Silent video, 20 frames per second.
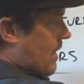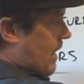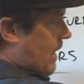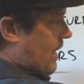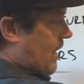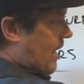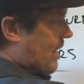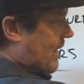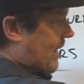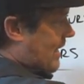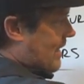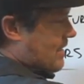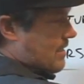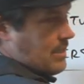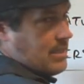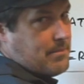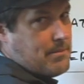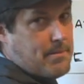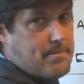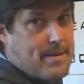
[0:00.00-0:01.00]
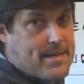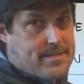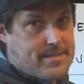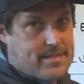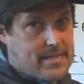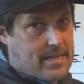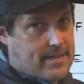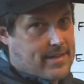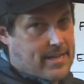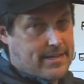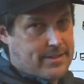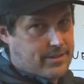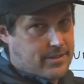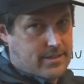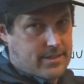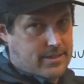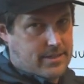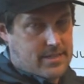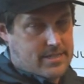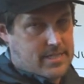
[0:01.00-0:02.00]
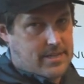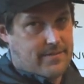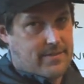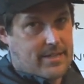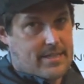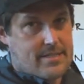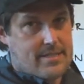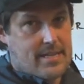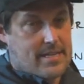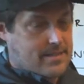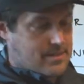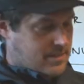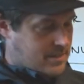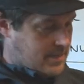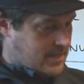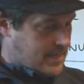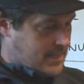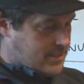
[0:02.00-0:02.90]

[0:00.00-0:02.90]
it kind of gets a little bit messy and then it doesn't even exist.